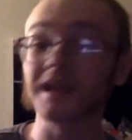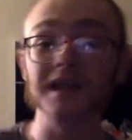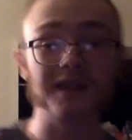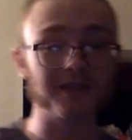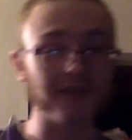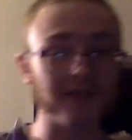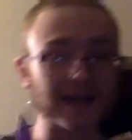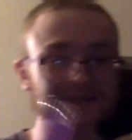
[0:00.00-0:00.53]

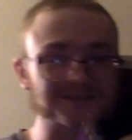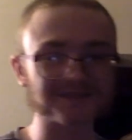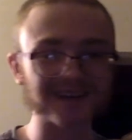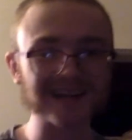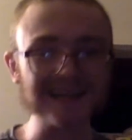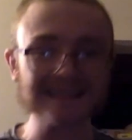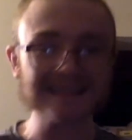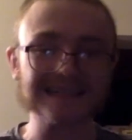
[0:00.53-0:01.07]
That's
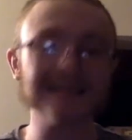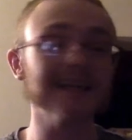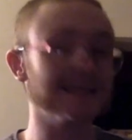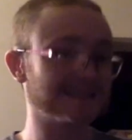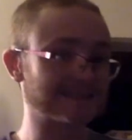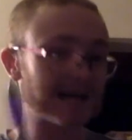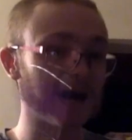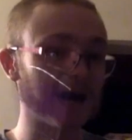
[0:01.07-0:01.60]
right.
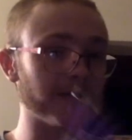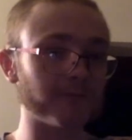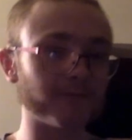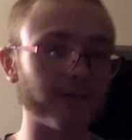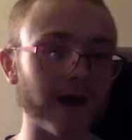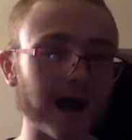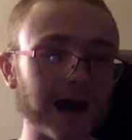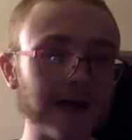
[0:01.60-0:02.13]
Top
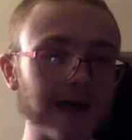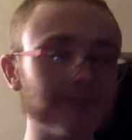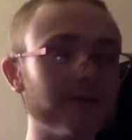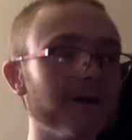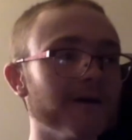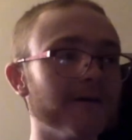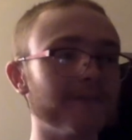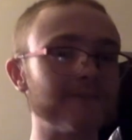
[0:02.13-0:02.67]
5
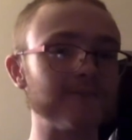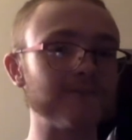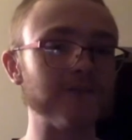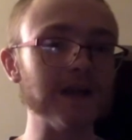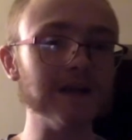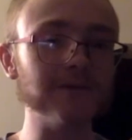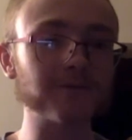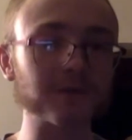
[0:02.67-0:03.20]

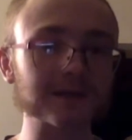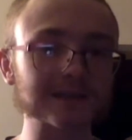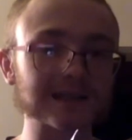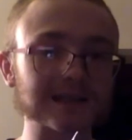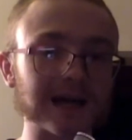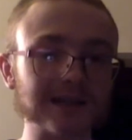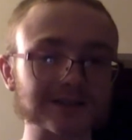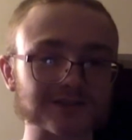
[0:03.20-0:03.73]
favorite
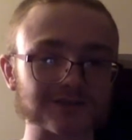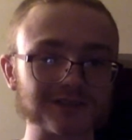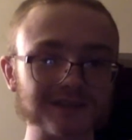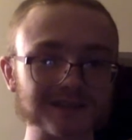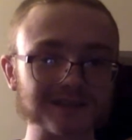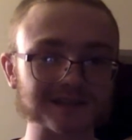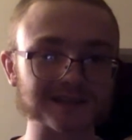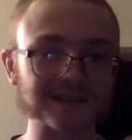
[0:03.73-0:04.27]

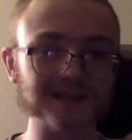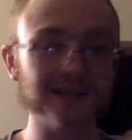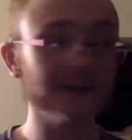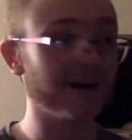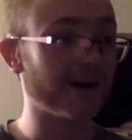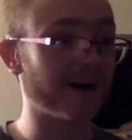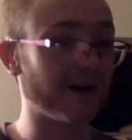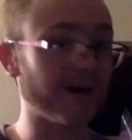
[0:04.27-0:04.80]
countries
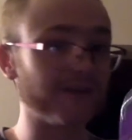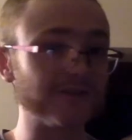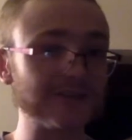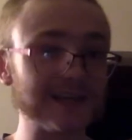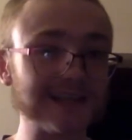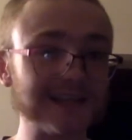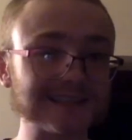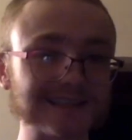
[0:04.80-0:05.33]
of
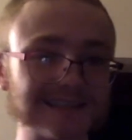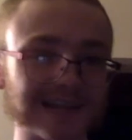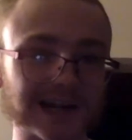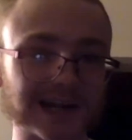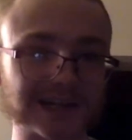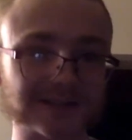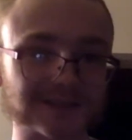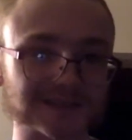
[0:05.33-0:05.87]
the
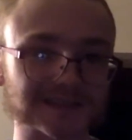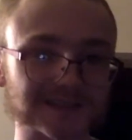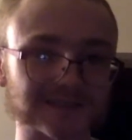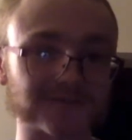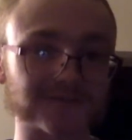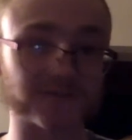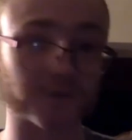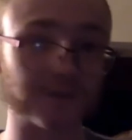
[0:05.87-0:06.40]
1800s
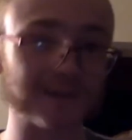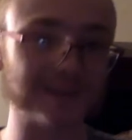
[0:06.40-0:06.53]
for me